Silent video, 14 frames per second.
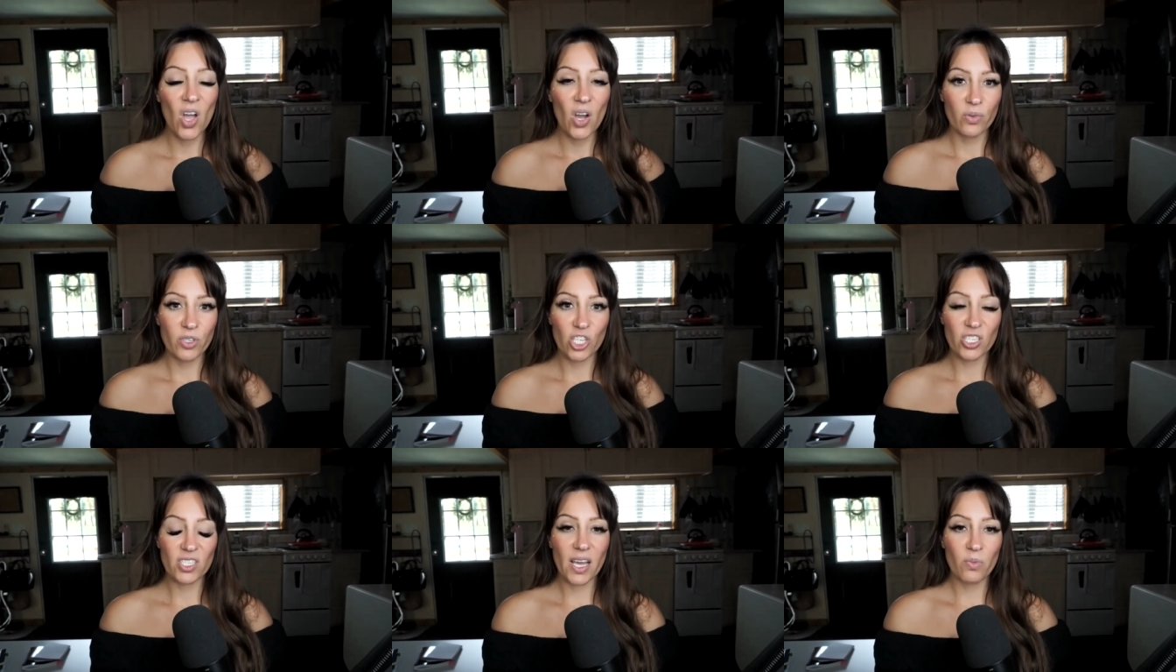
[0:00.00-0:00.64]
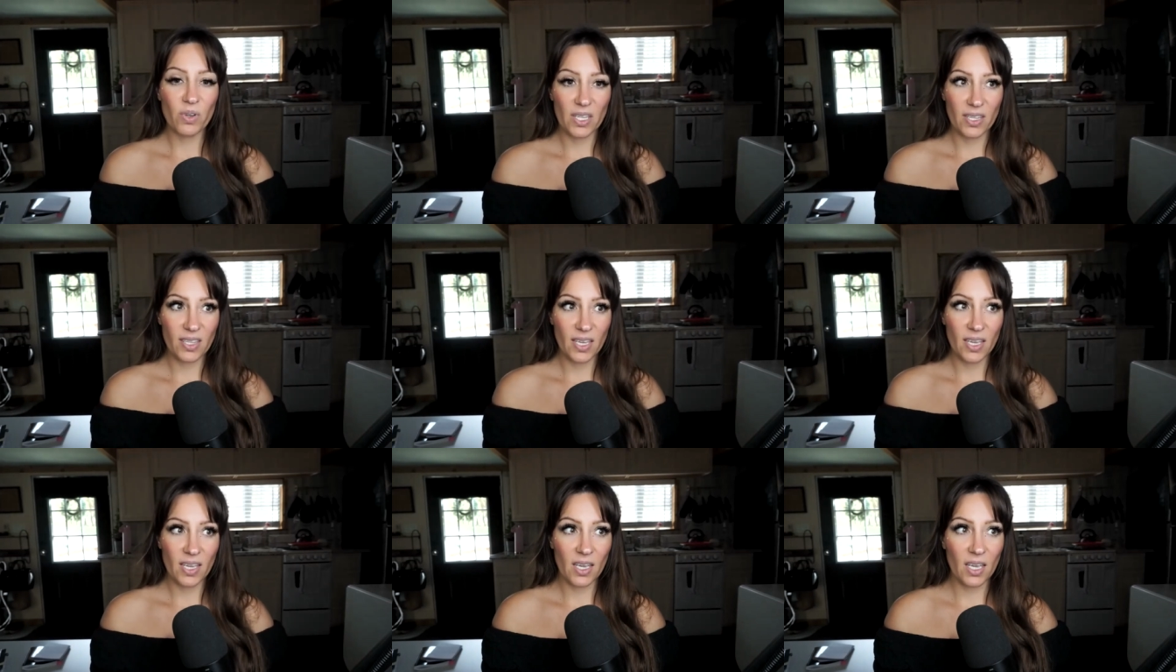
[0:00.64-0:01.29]
which is that we
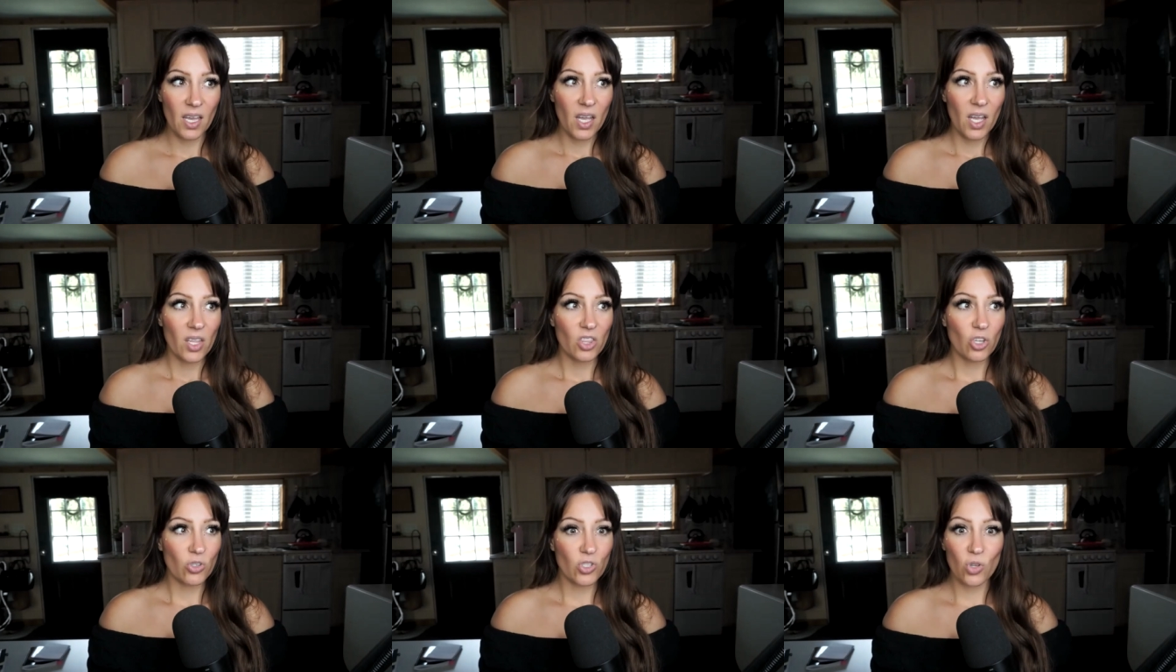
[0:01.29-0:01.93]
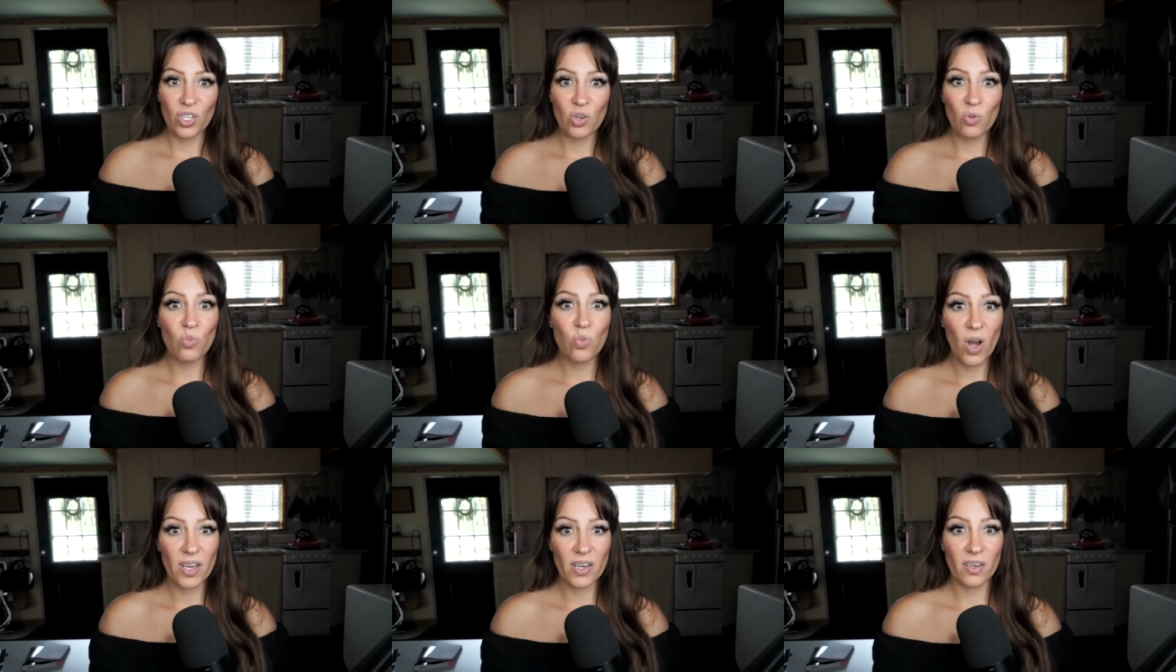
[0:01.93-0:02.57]
think there's only
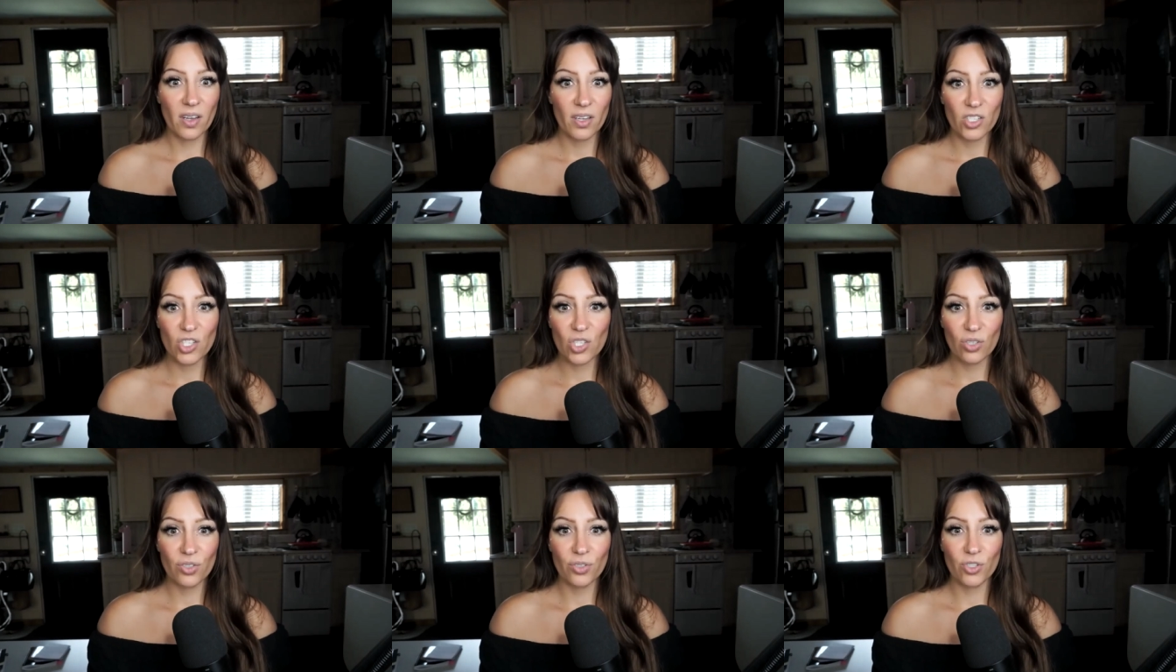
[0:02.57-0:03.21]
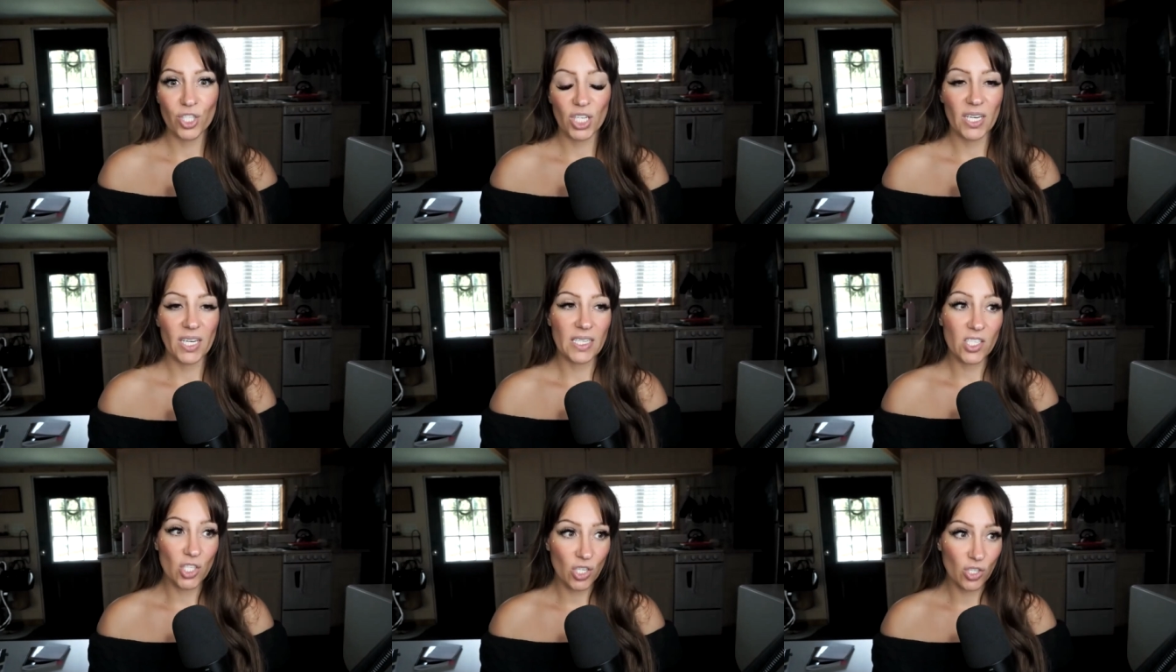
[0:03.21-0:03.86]
one solution,
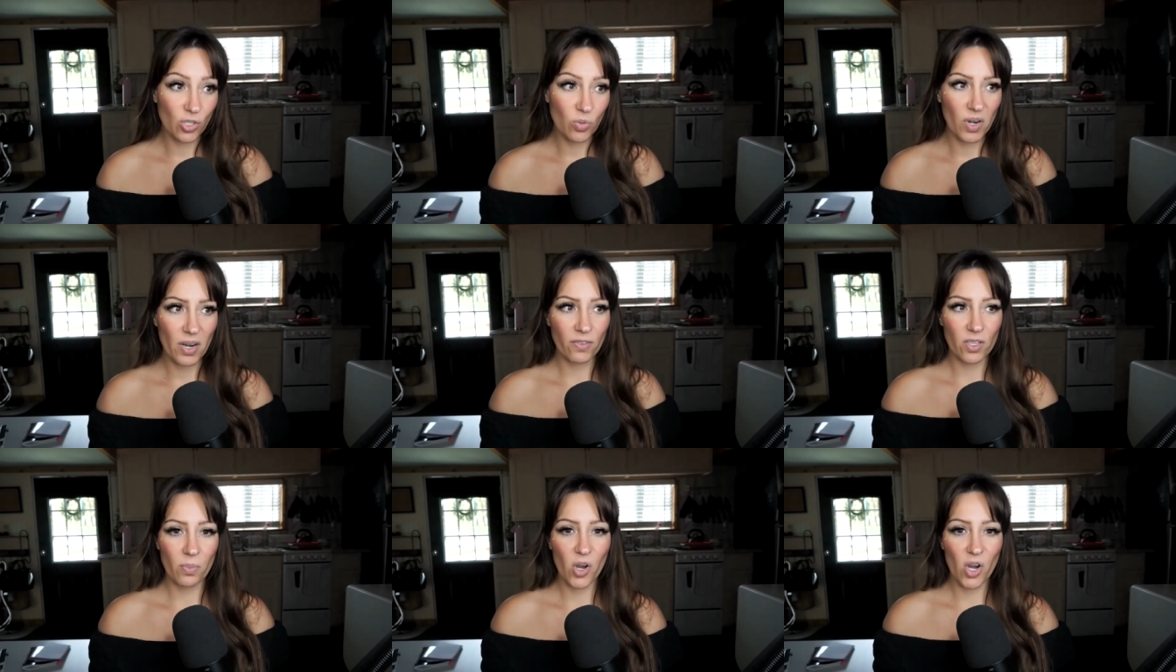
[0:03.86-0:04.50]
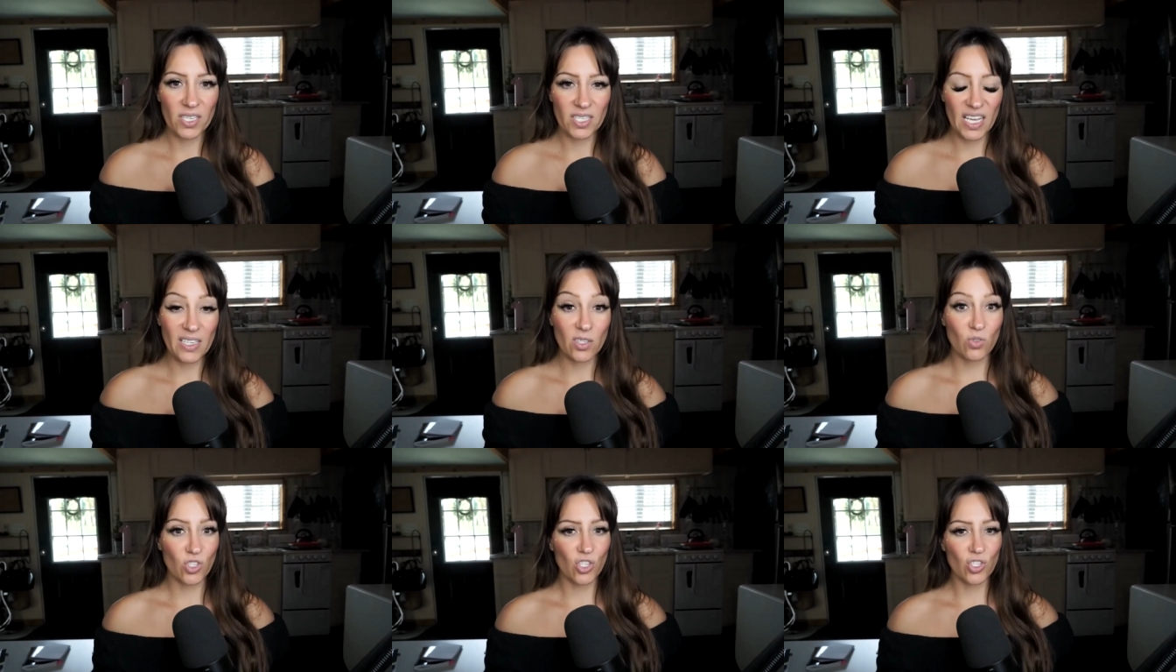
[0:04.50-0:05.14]
is to do whatever the boss
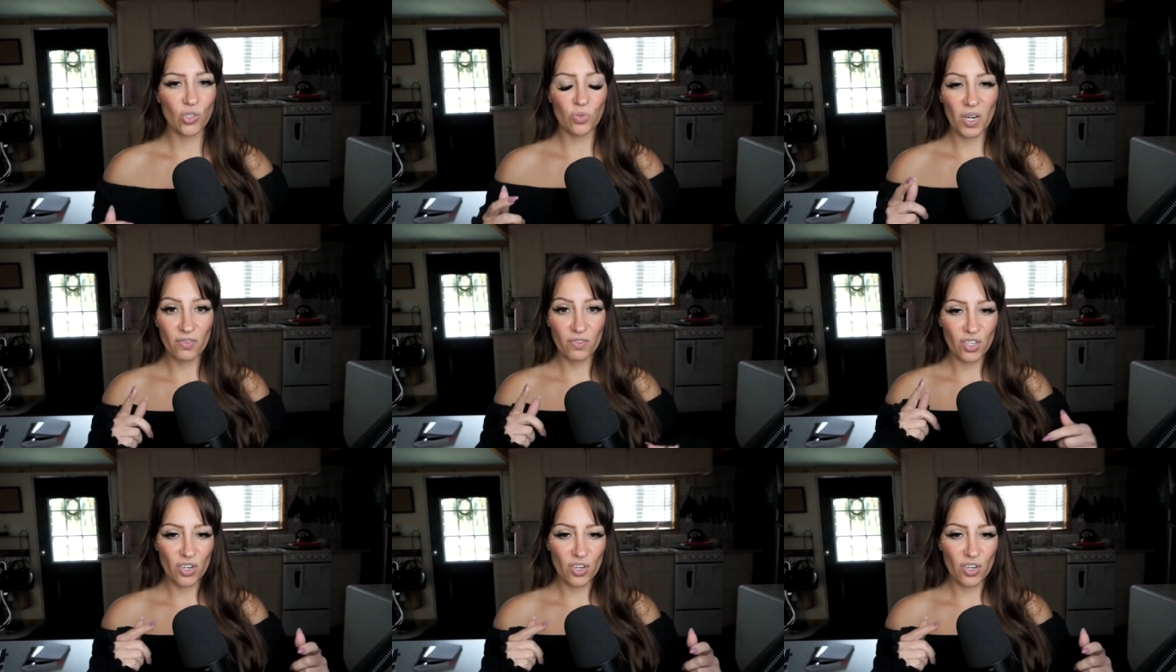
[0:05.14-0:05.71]
says or to do whatever the